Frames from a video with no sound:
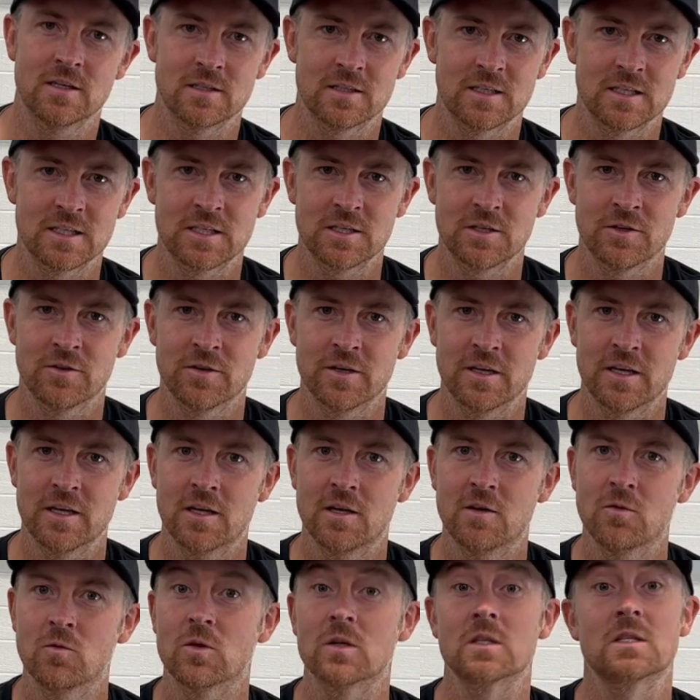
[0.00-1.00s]

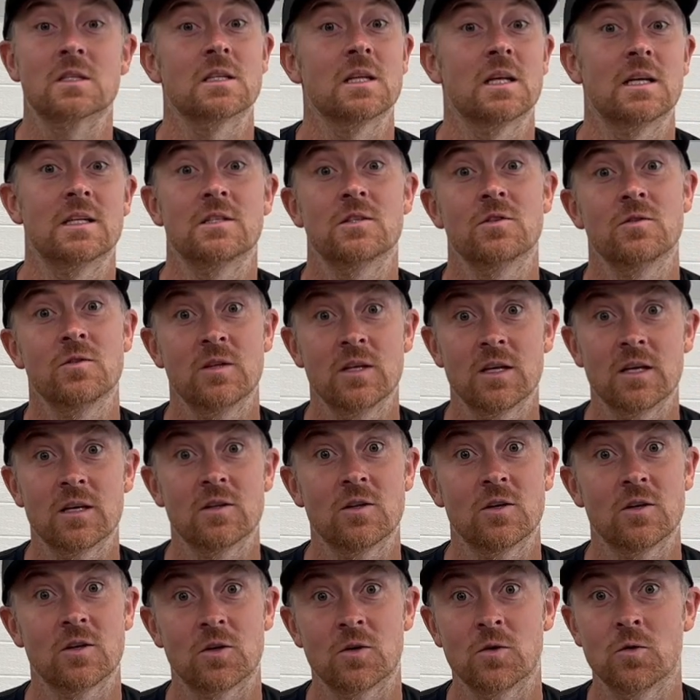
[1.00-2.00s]
disagree, what sleds you think
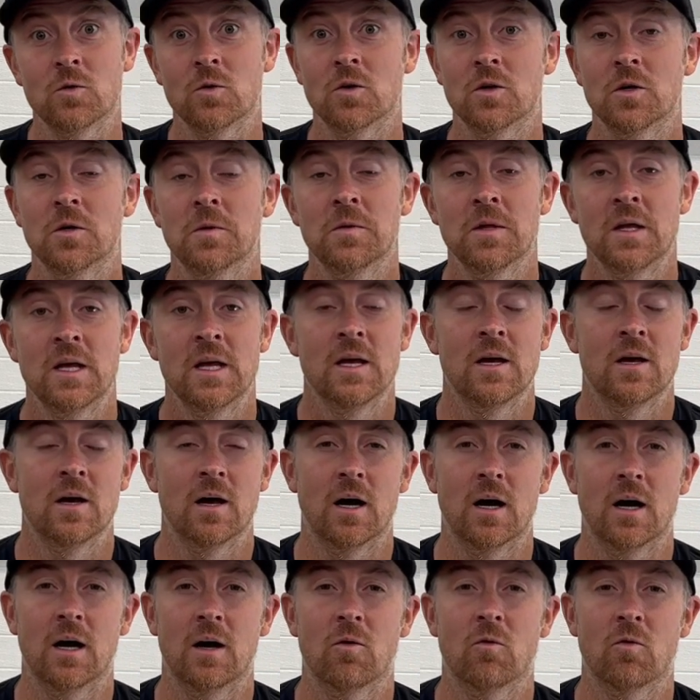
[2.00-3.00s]
look cool,
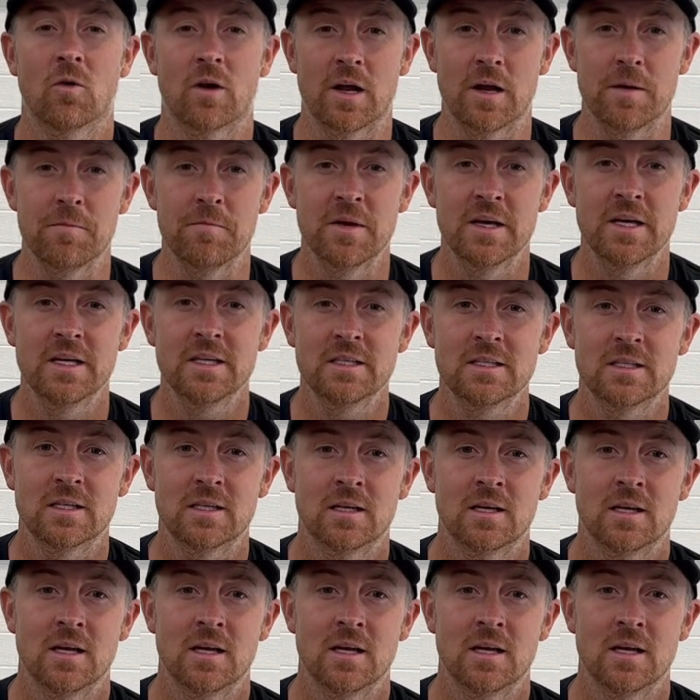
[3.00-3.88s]
what I missed.